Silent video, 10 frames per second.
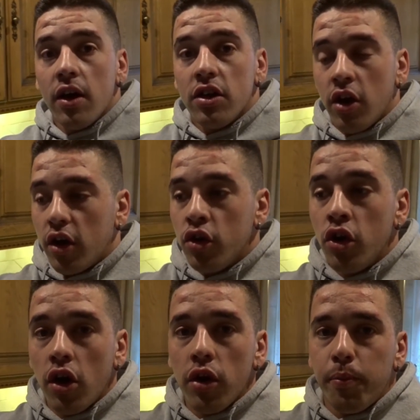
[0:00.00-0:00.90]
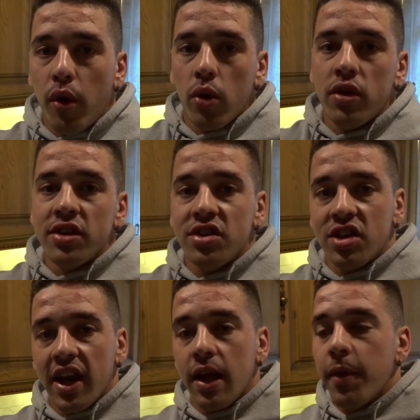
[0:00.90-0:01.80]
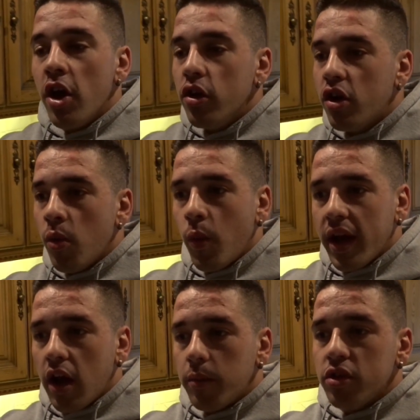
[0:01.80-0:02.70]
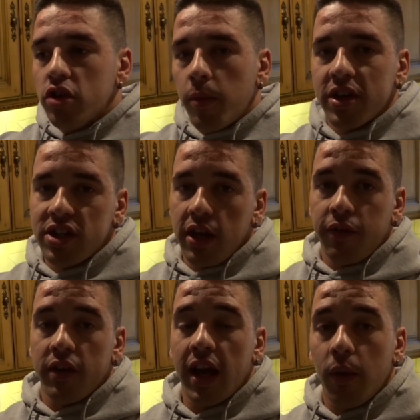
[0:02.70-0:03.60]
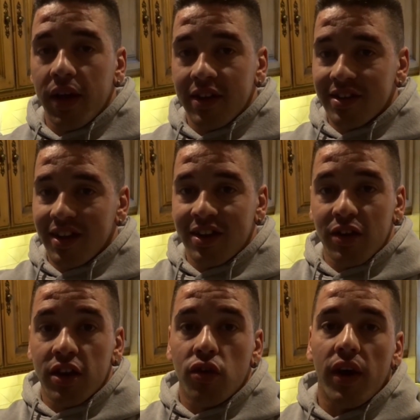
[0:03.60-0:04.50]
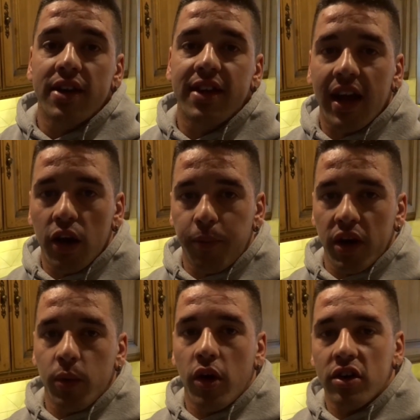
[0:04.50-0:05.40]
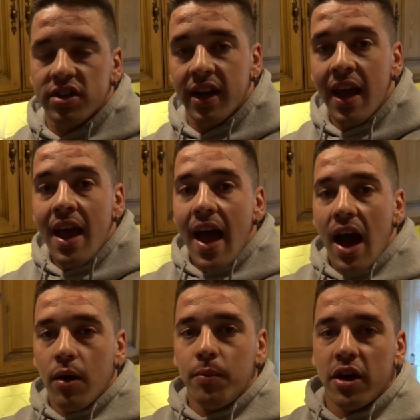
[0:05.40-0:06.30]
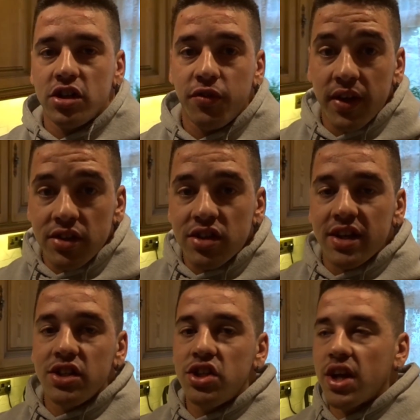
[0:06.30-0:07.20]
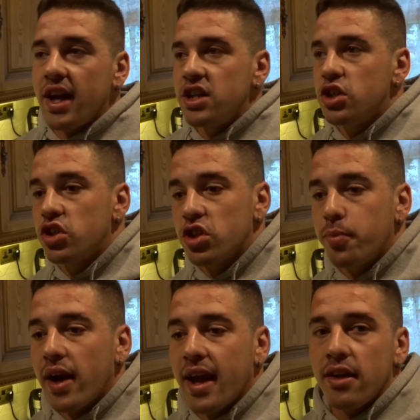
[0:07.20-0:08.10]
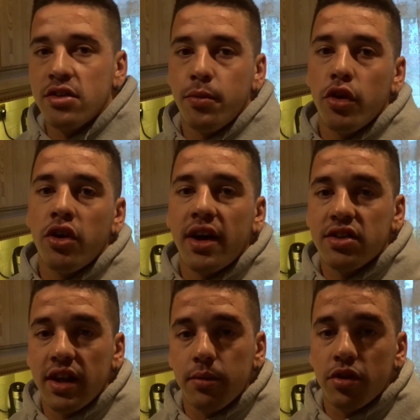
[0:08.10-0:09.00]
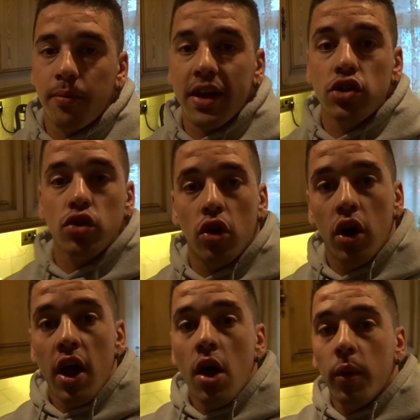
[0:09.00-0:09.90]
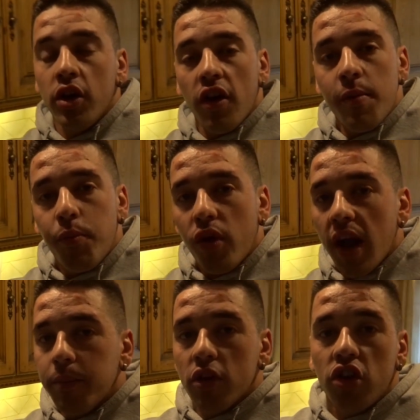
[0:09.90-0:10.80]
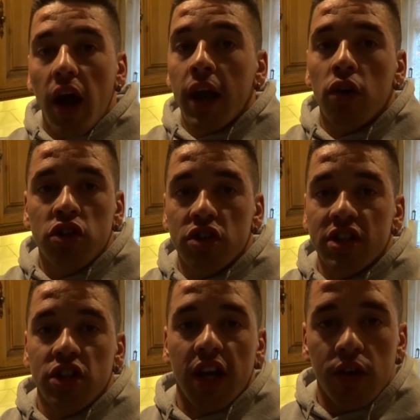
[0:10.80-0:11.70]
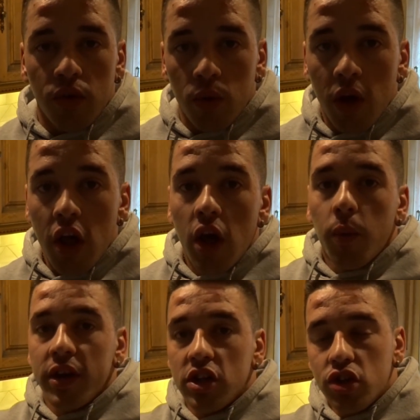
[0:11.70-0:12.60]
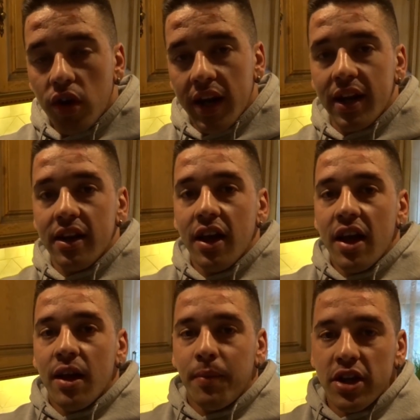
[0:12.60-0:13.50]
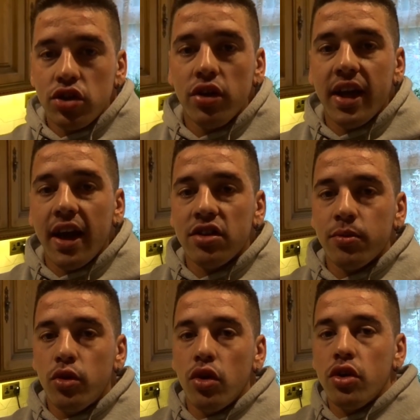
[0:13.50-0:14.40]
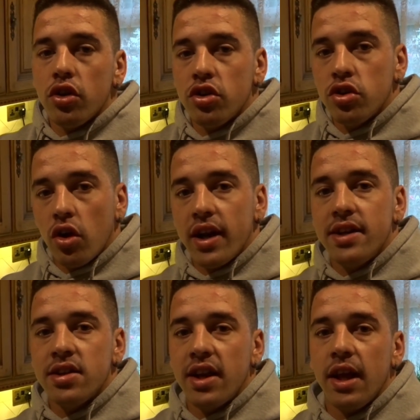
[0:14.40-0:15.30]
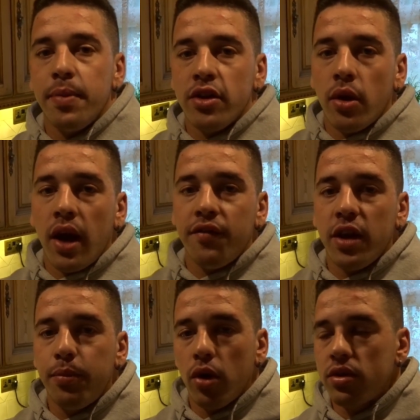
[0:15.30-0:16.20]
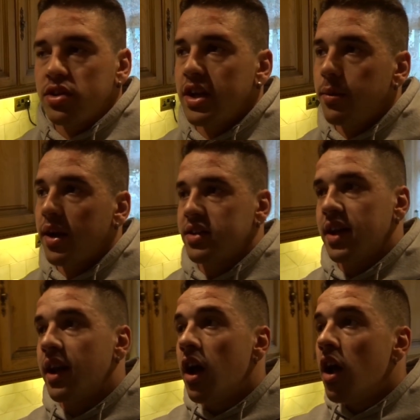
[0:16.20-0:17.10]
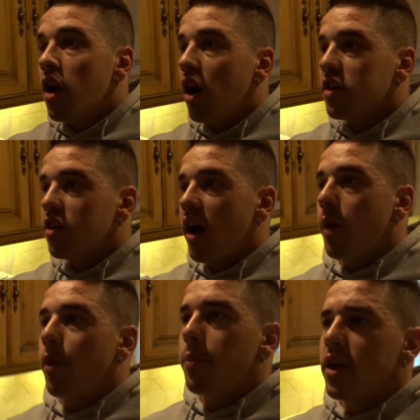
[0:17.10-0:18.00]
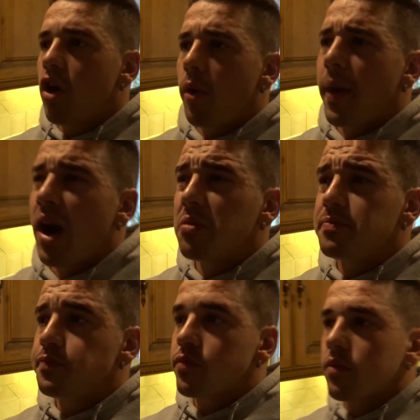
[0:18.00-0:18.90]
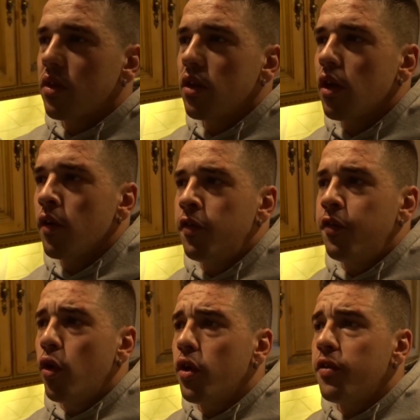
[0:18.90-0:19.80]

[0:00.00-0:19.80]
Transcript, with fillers: no, non-broken sleep, you can wake up so much different. Now it's crazy how the body works and how much things can change just by getting some good night's sleep. So make sure when you're in prep, you're dieting, or just in general when you're training, make sure you get some good solid sleep and don't have any broken sleep. Like I said, last night I probably got about 4